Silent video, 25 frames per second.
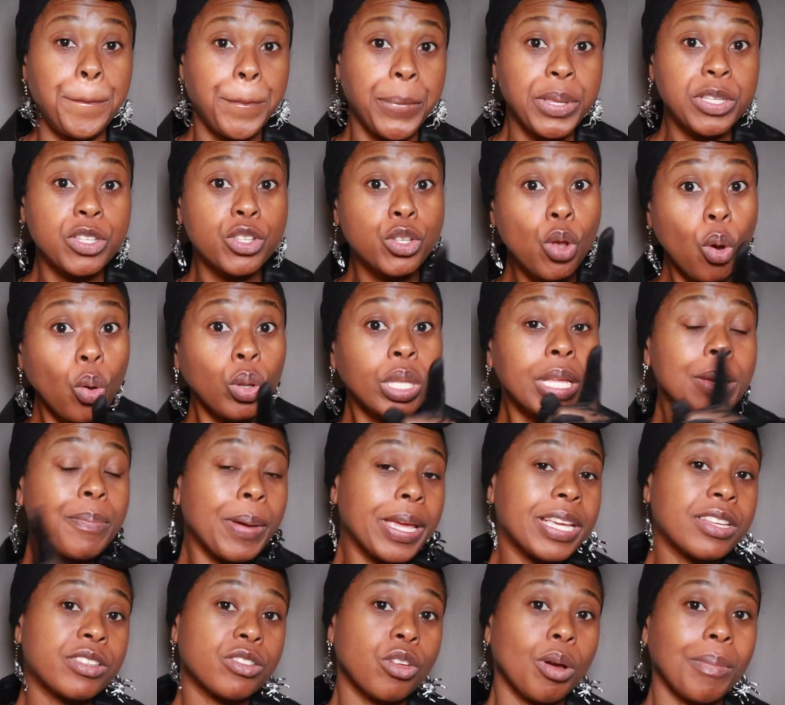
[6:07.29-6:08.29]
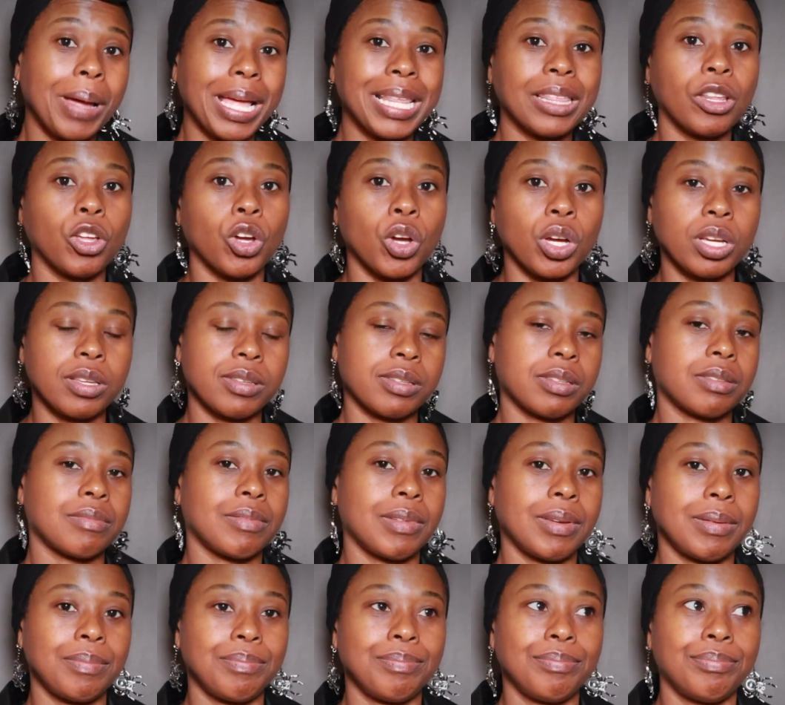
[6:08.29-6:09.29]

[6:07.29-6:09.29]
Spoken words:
solely based on my looks.